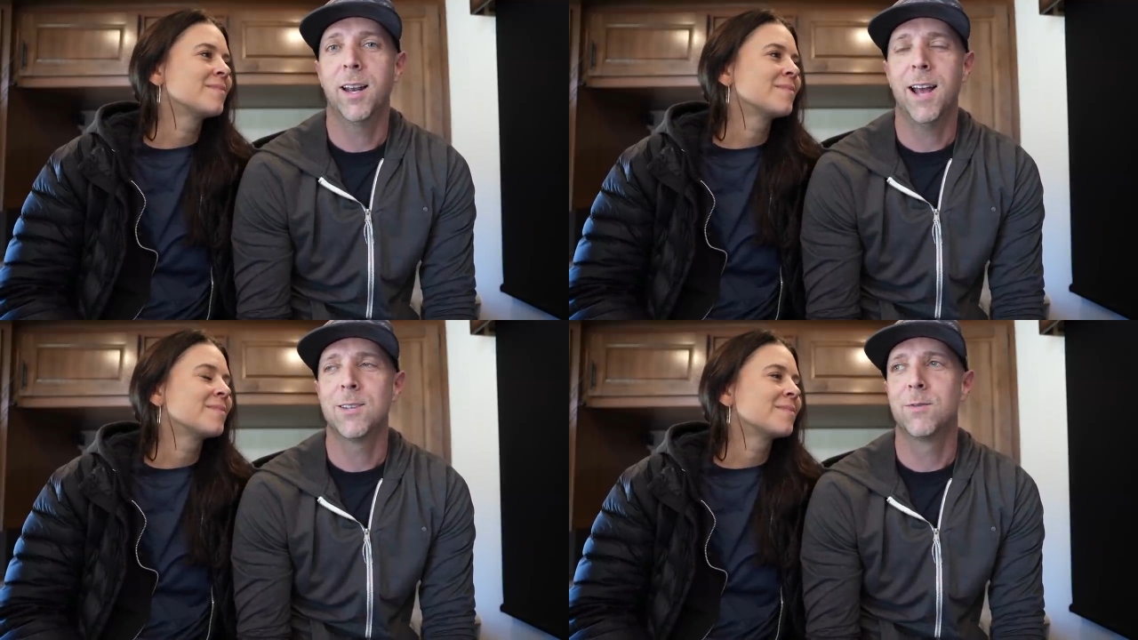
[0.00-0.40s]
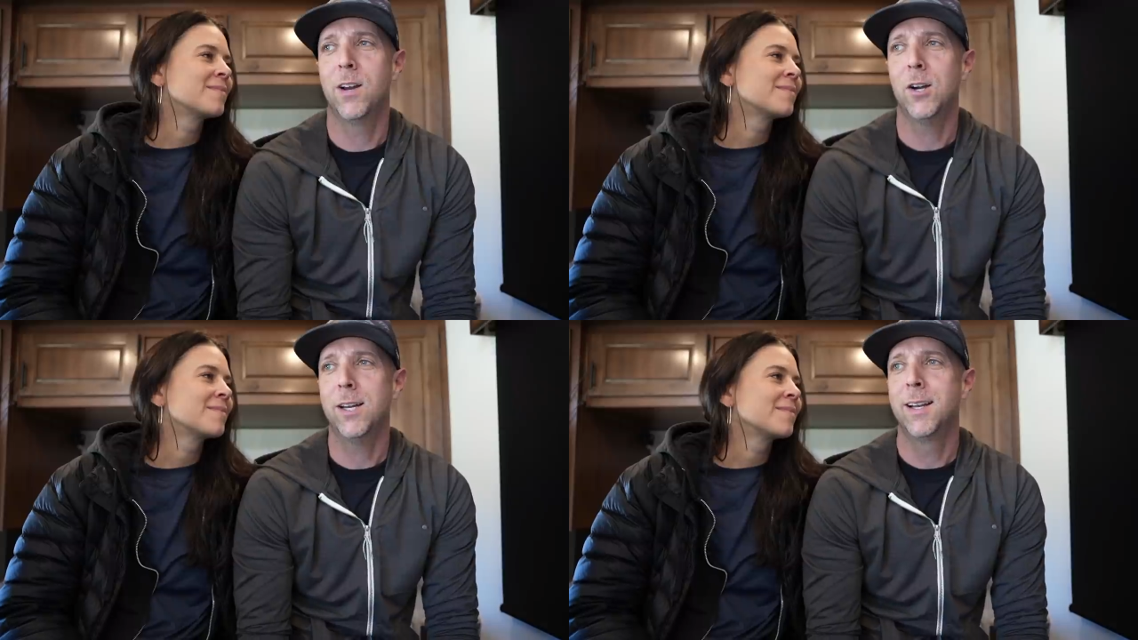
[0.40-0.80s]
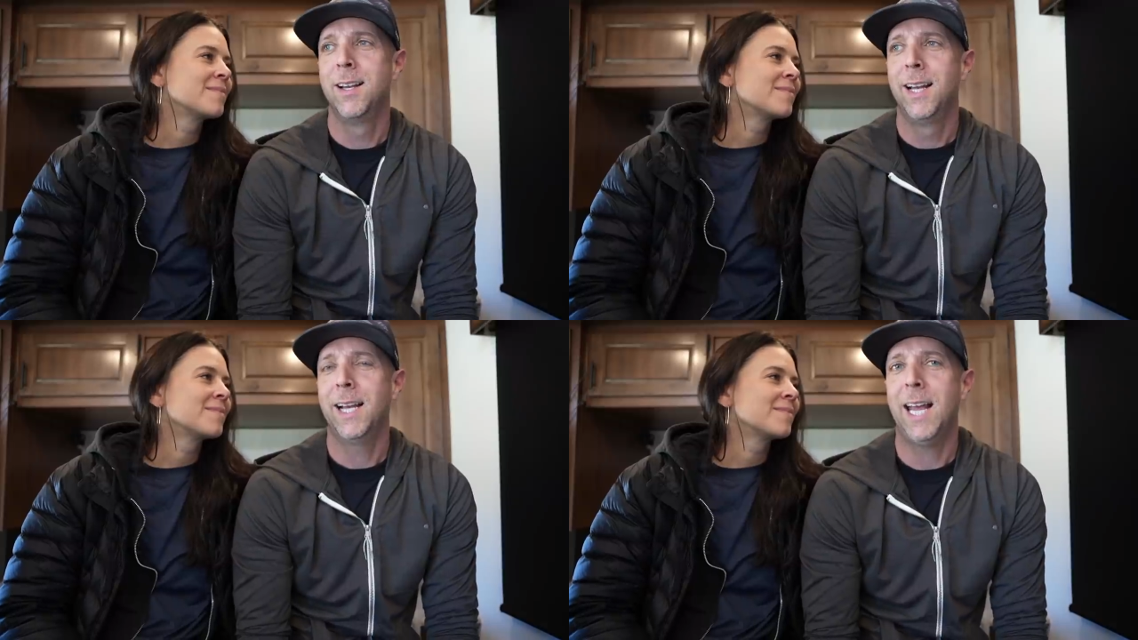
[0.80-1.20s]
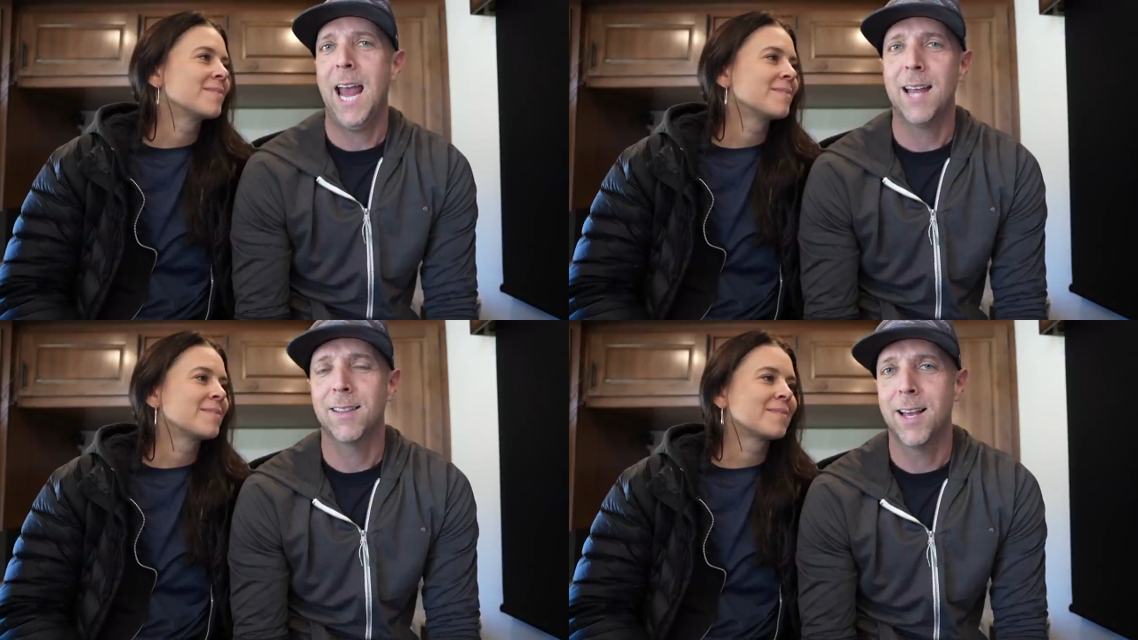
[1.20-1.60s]
Speaker 1: It has very
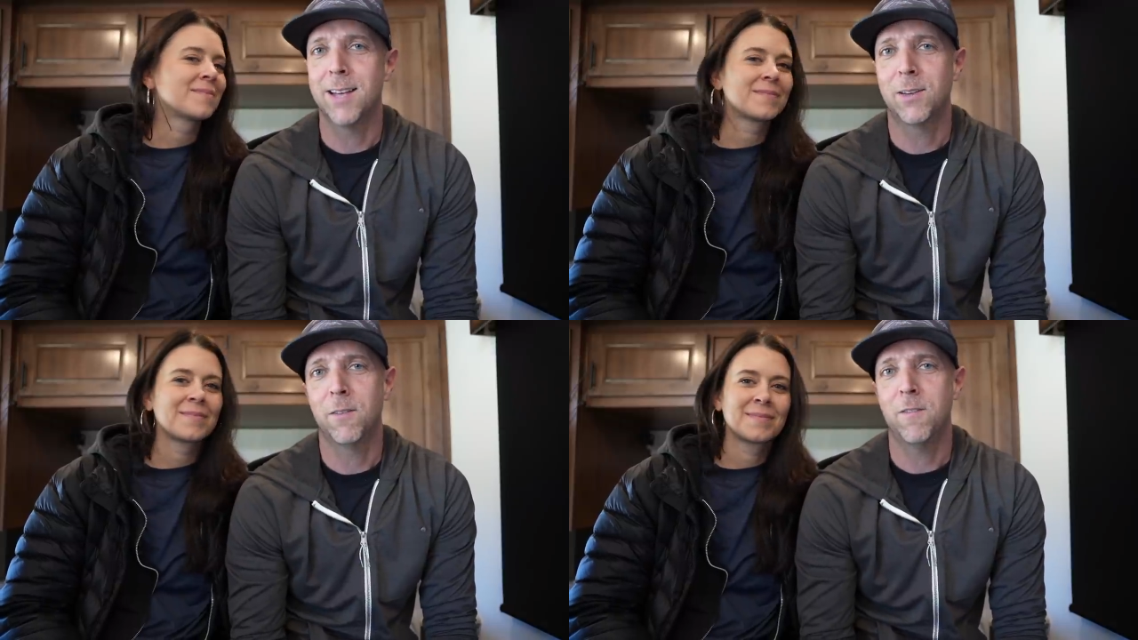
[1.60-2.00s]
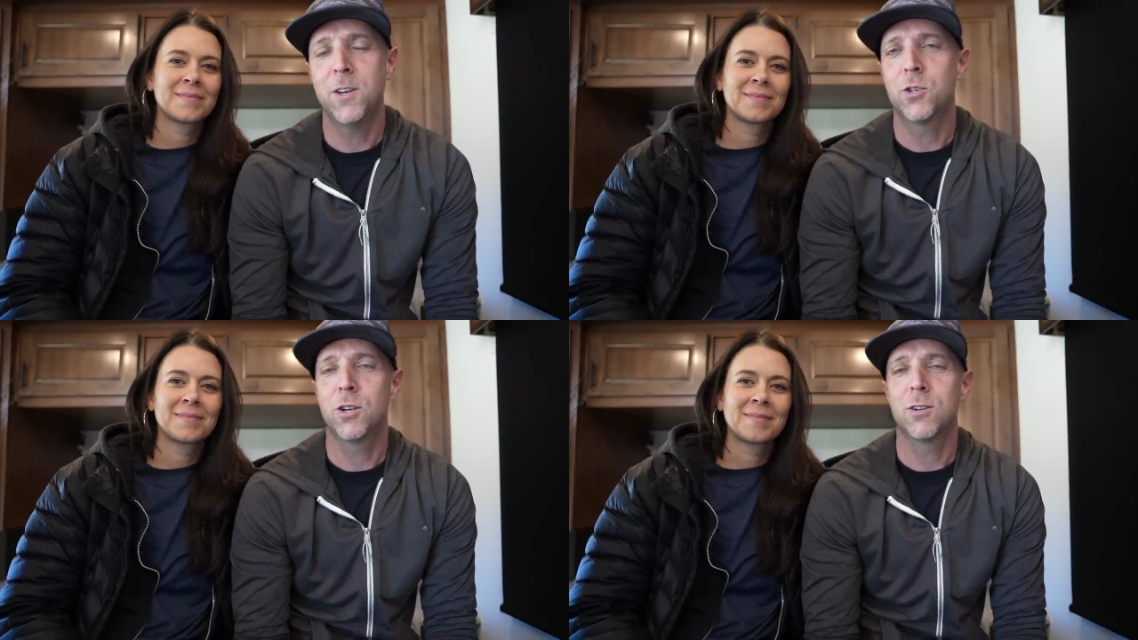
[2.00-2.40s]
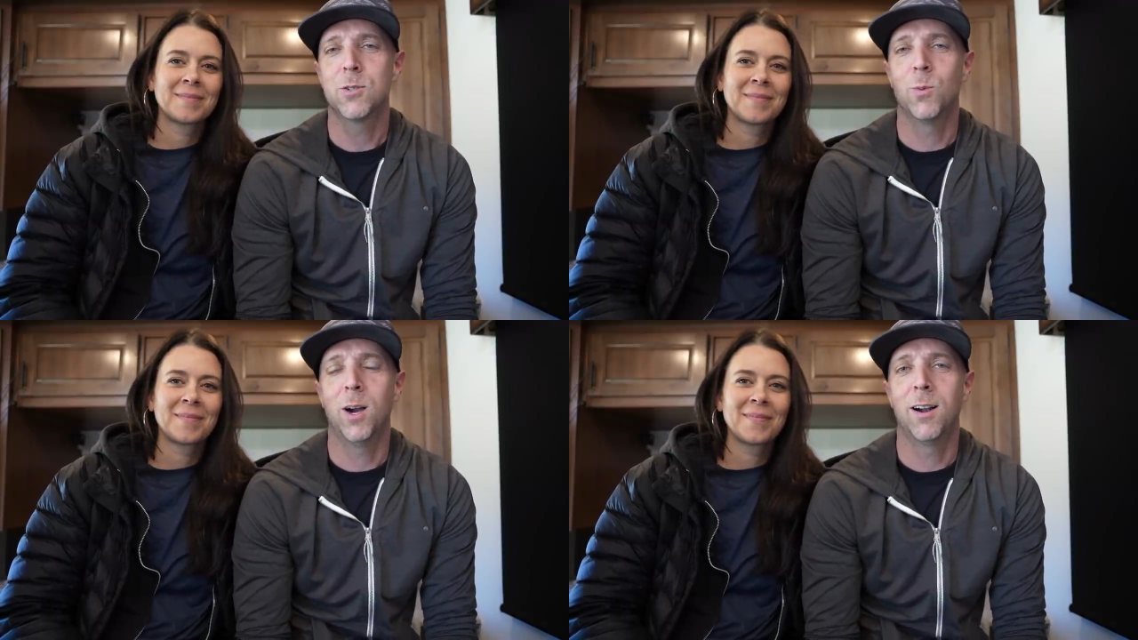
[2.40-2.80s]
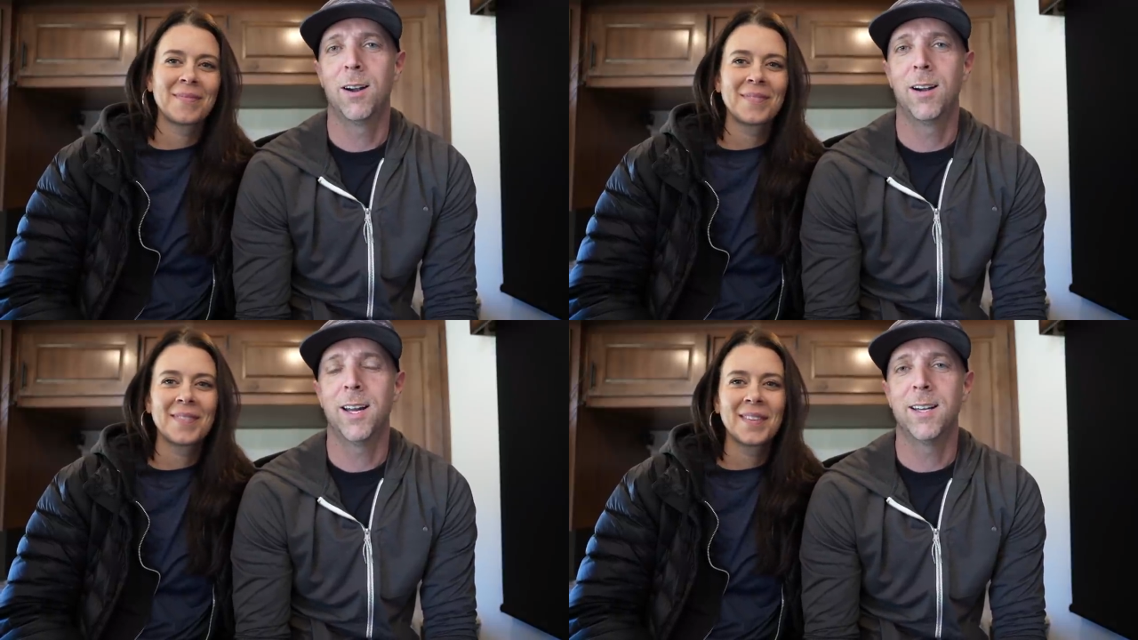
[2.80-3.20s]
cat-like features
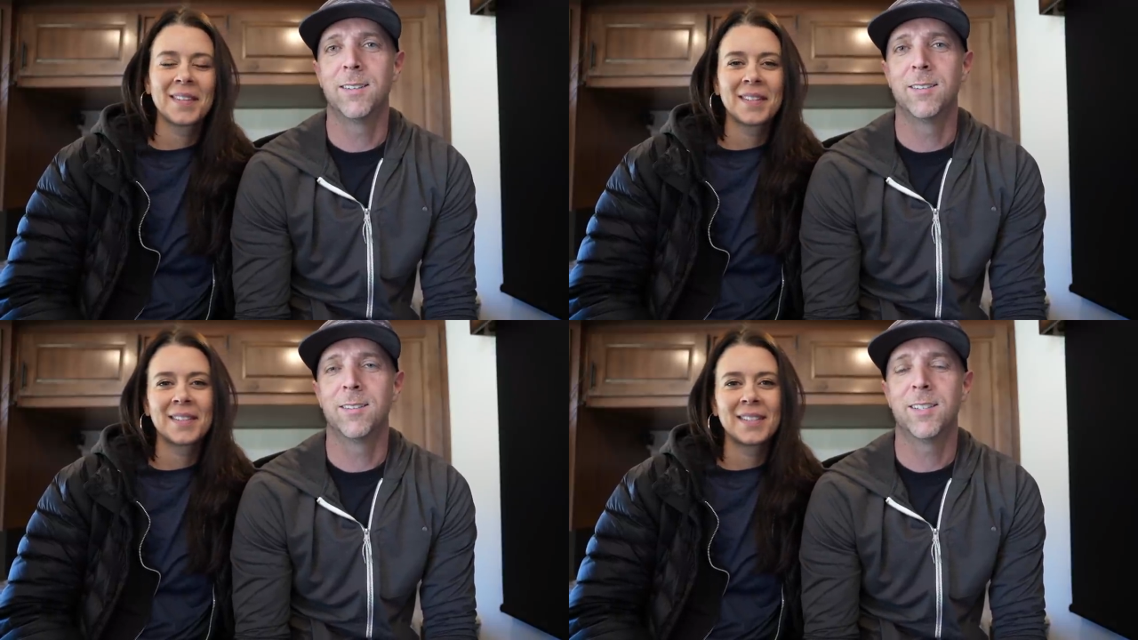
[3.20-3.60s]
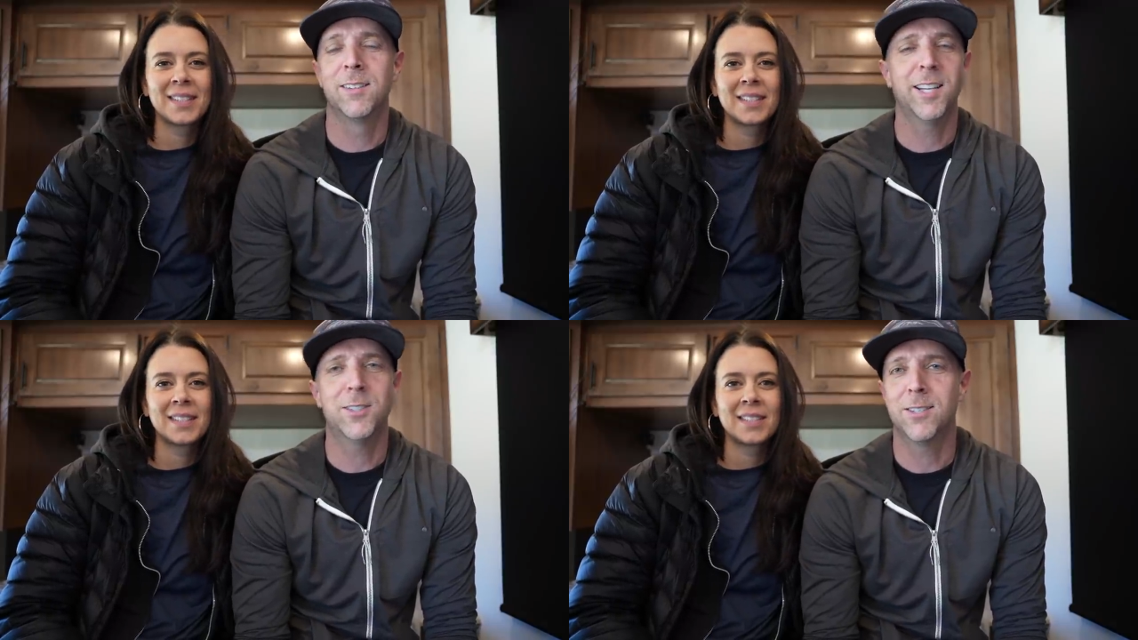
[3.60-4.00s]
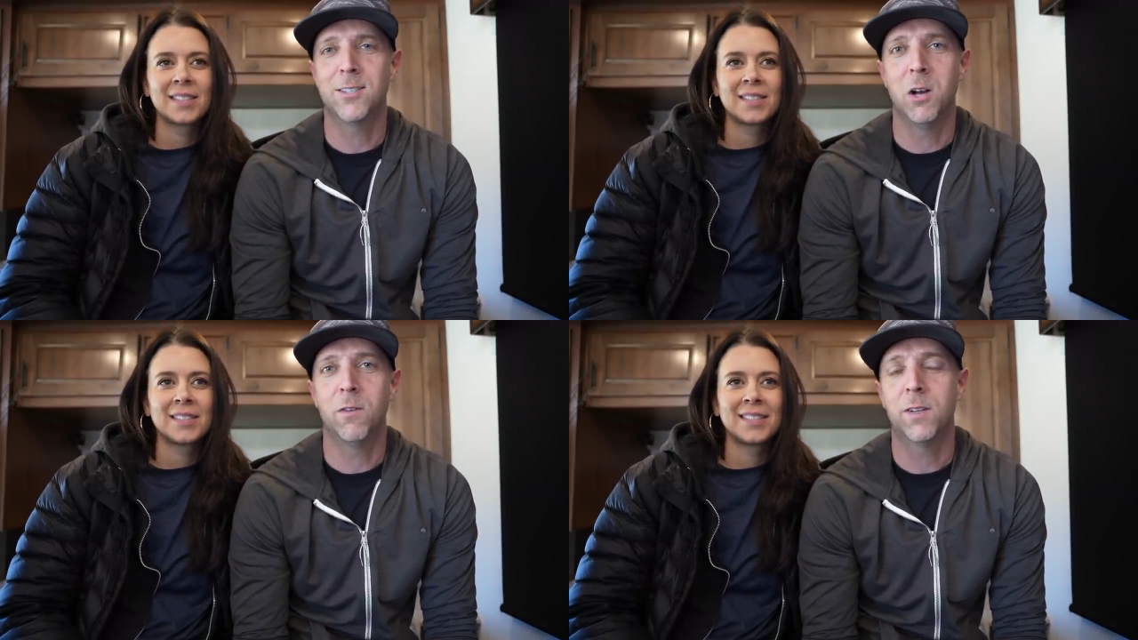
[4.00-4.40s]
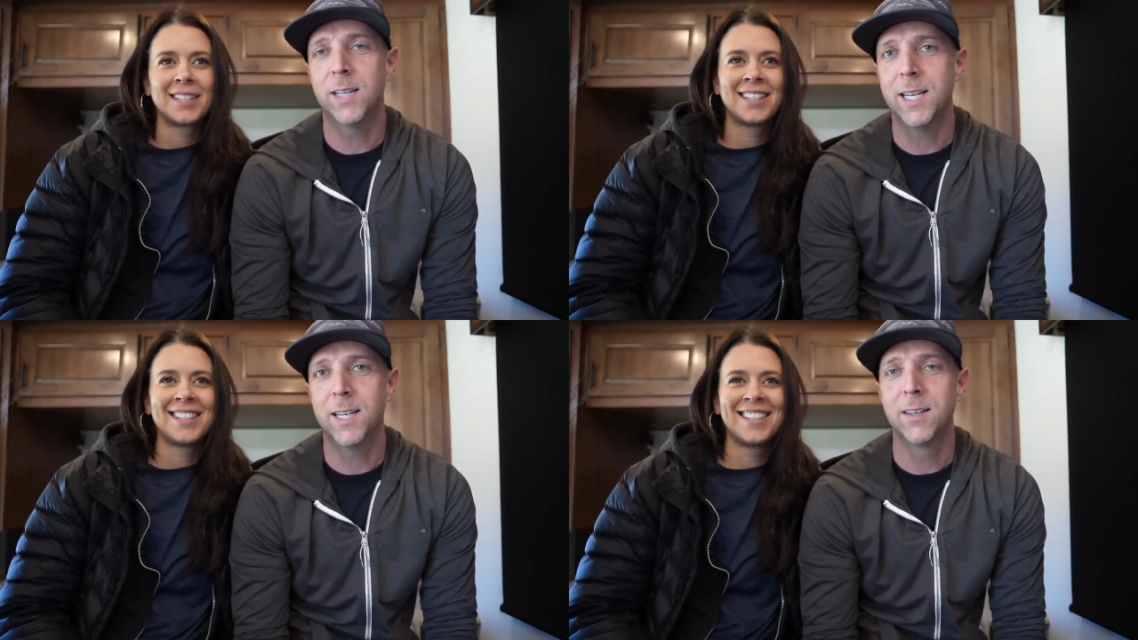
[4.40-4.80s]
where it licks itself
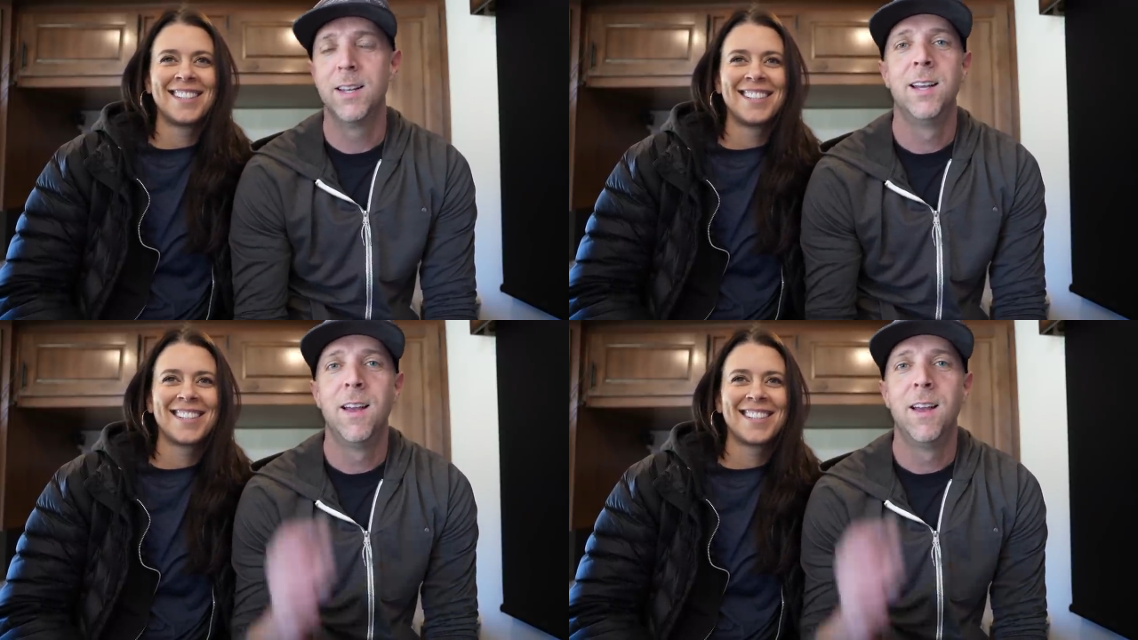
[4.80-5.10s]
clean.